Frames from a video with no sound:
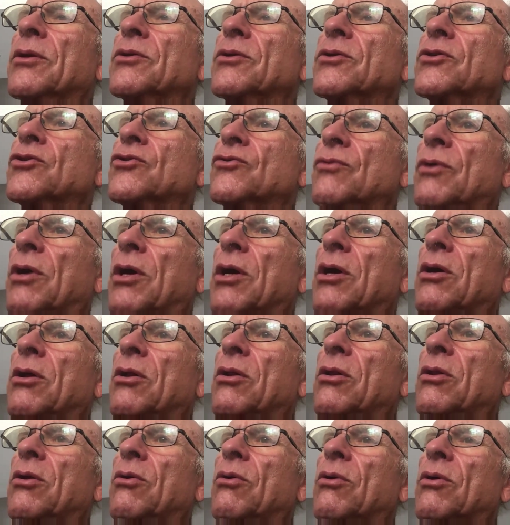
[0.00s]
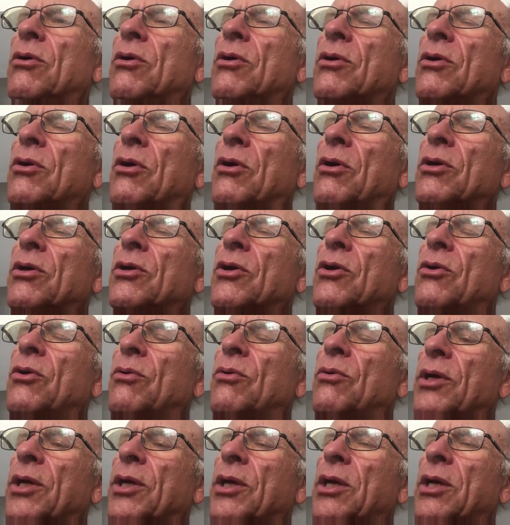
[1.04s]
struggle, or an
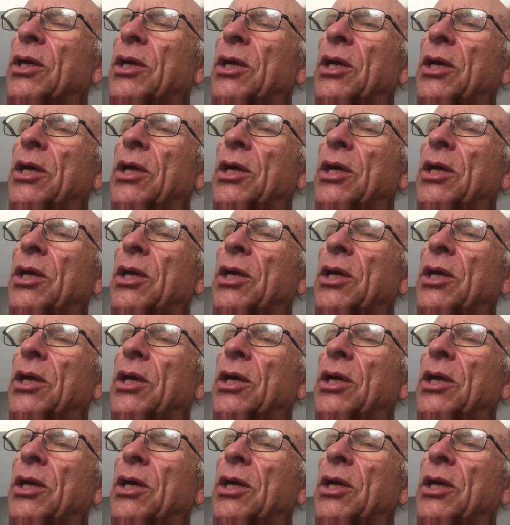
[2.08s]
ongoing